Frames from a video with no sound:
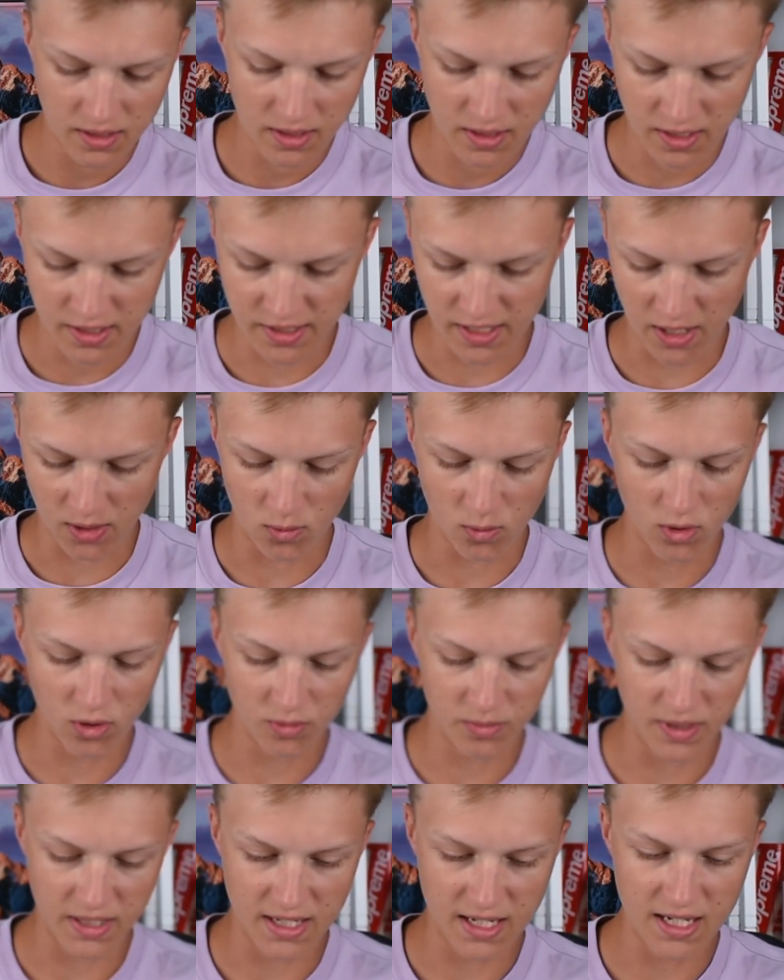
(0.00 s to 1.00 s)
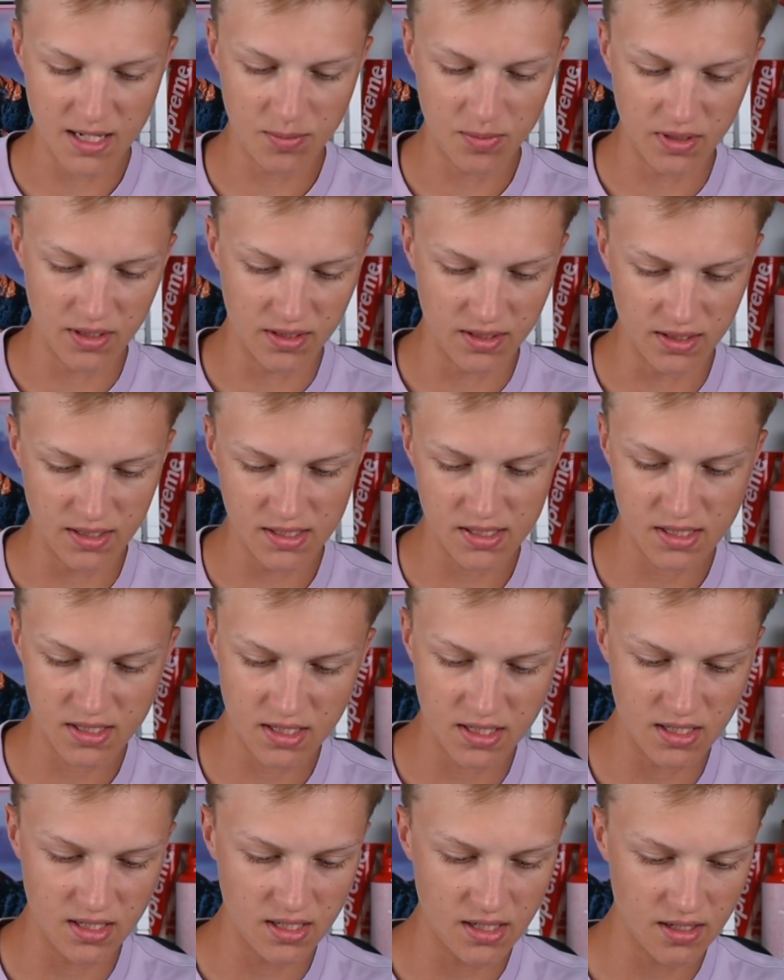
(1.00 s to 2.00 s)
because I will be keeping this
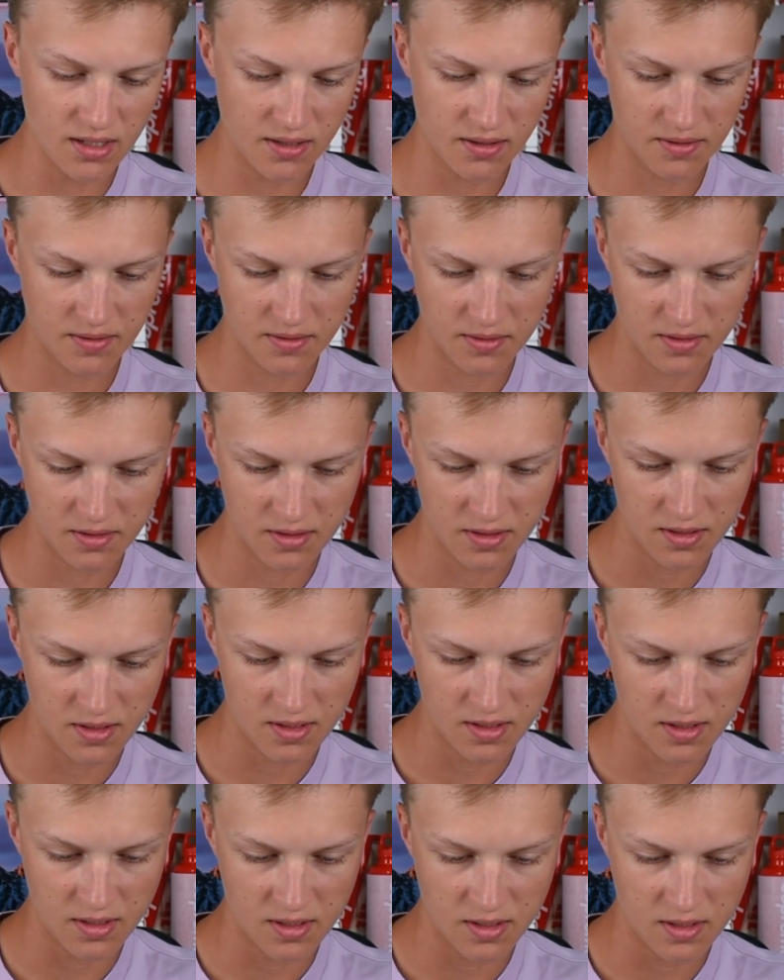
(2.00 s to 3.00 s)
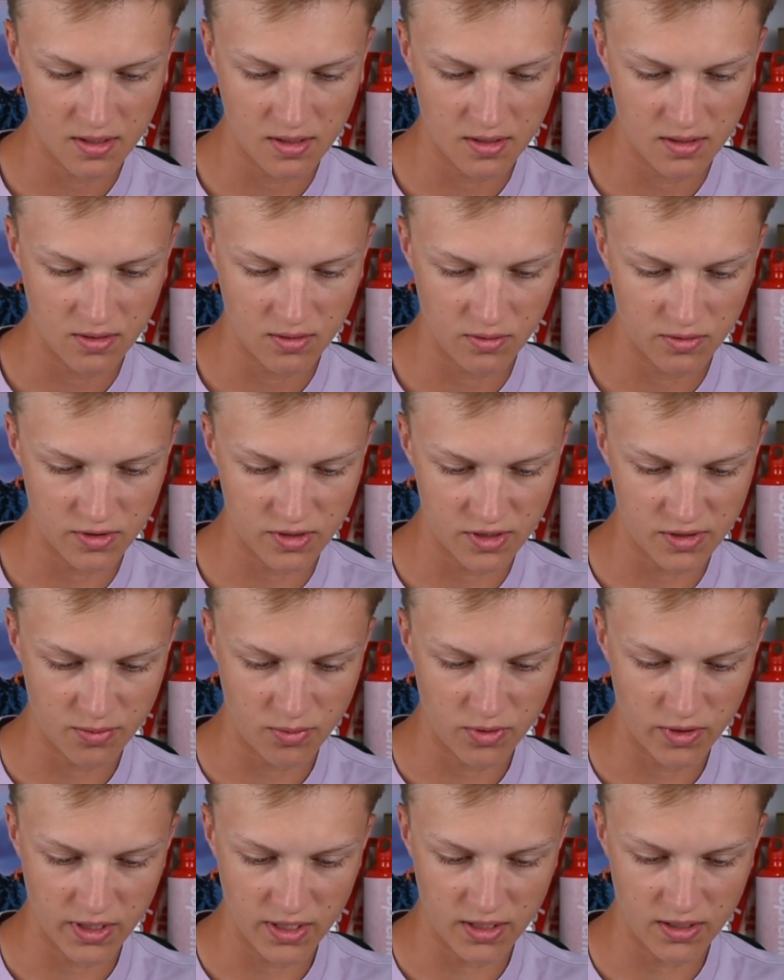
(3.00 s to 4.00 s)
tee, which is
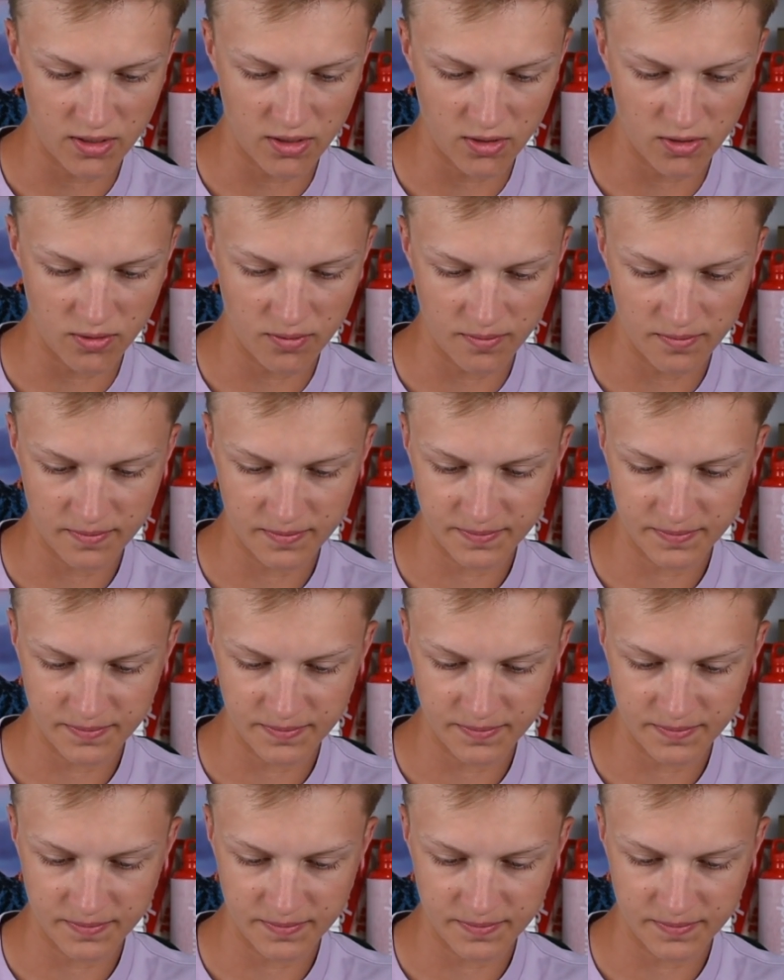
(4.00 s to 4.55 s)
pretty dope.